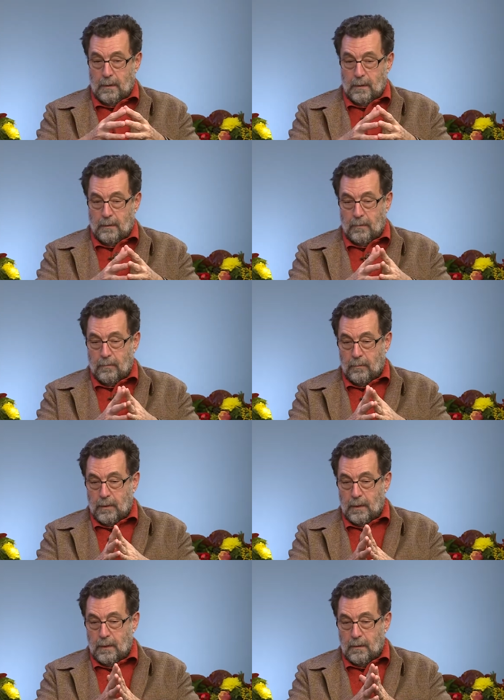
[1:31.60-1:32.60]
I think
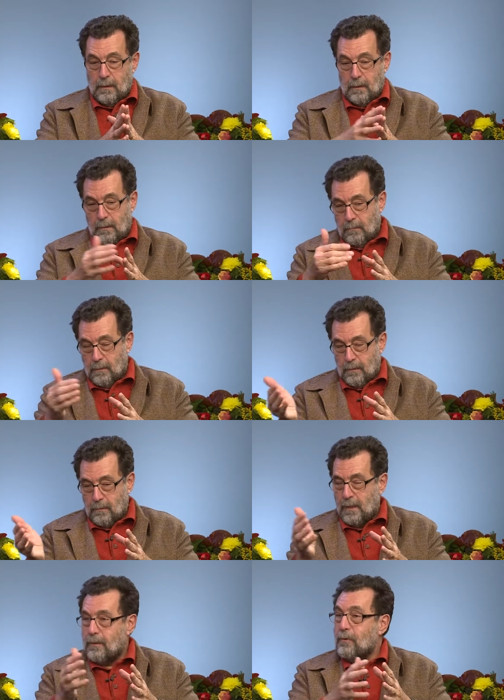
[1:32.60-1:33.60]
we did, uh, we are the
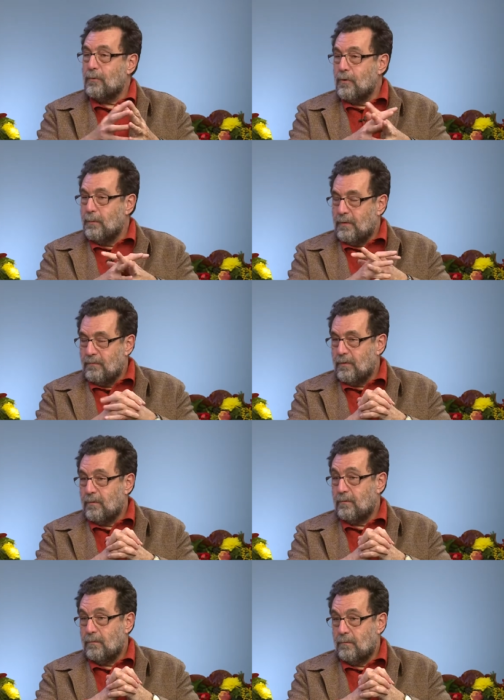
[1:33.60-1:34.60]
second group in
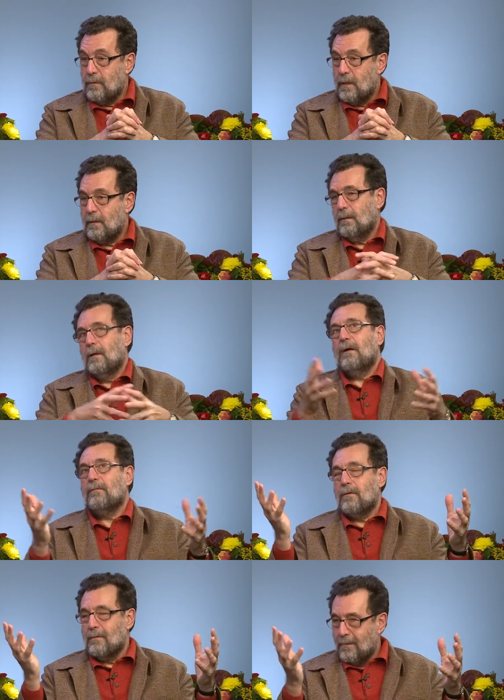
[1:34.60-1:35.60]
France to start
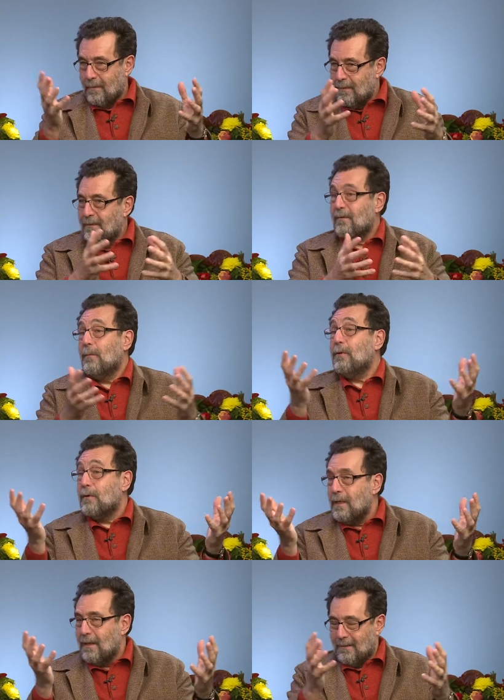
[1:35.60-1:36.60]
after the, the
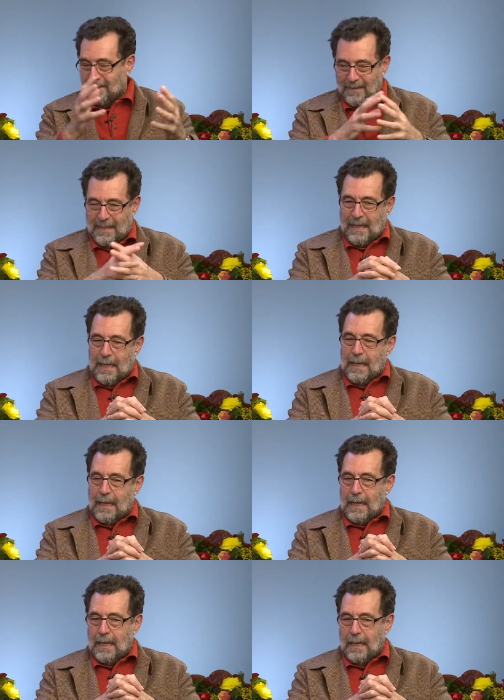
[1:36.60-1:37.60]
pioneer,
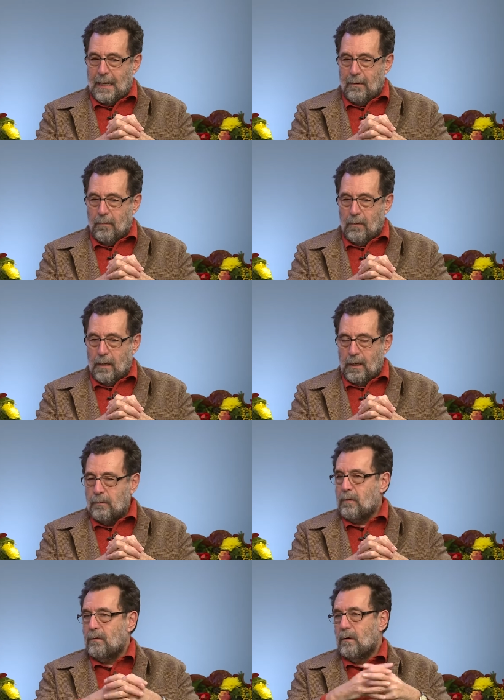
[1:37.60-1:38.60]
uh, where
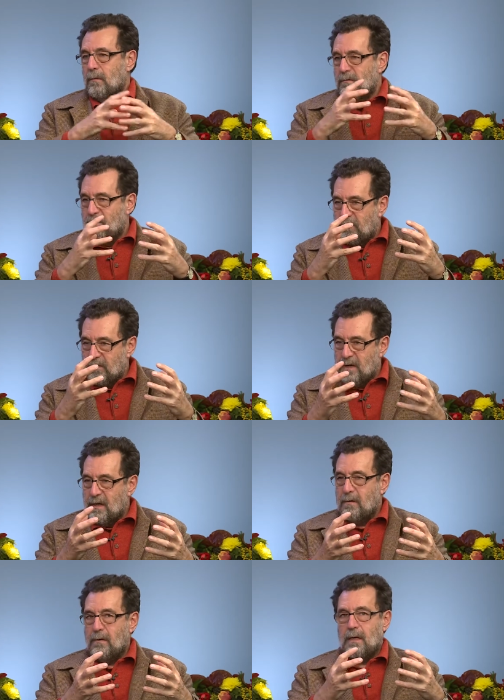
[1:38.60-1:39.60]
it was a
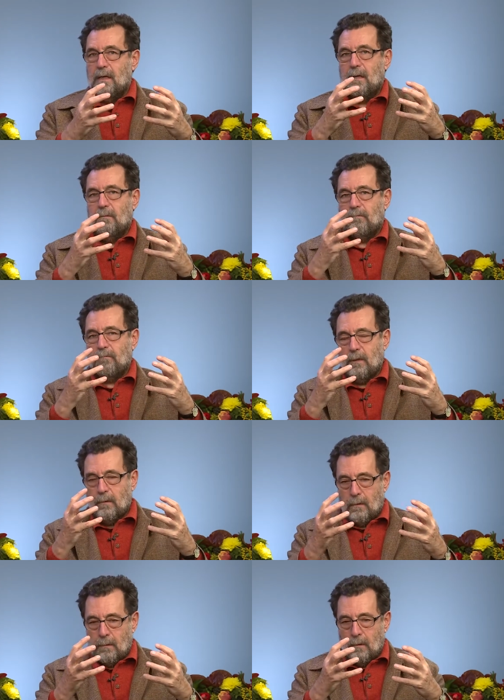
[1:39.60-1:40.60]
very,
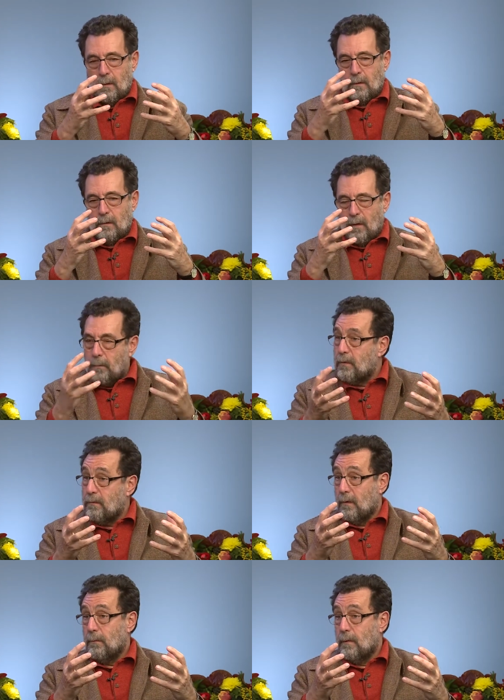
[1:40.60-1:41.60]
you know,
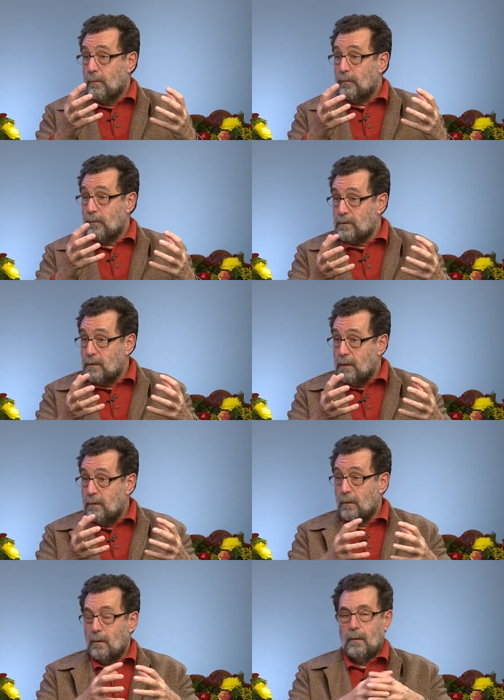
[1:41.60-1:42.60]
cumbersome
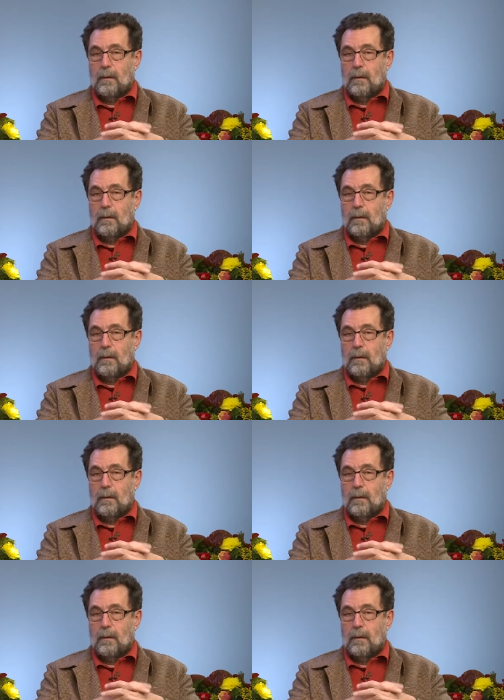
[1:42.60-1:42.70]
procedure.